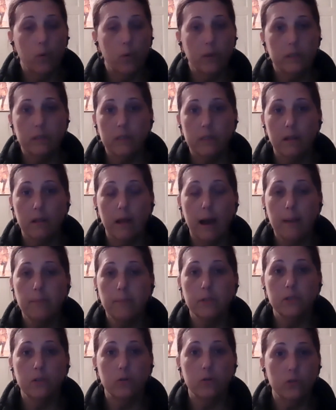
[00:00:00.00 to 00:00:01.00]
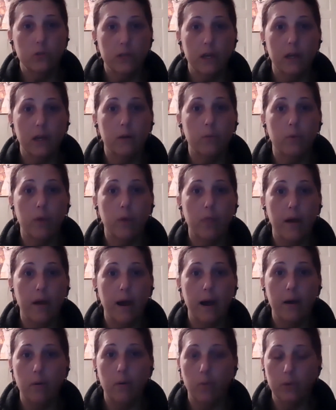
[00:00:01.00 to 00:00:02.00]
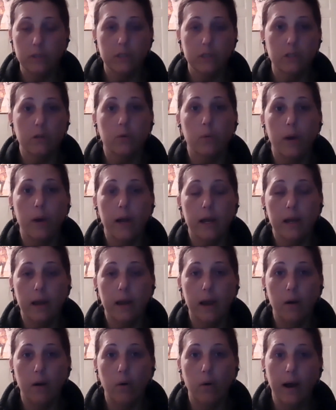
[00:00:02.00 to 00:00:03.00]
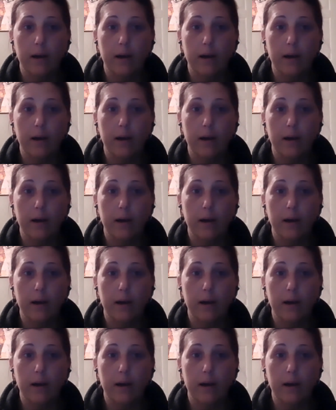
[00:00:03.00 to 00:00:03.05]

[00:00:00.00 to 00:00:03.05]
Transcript: what's the lab associated with that? What's their white count?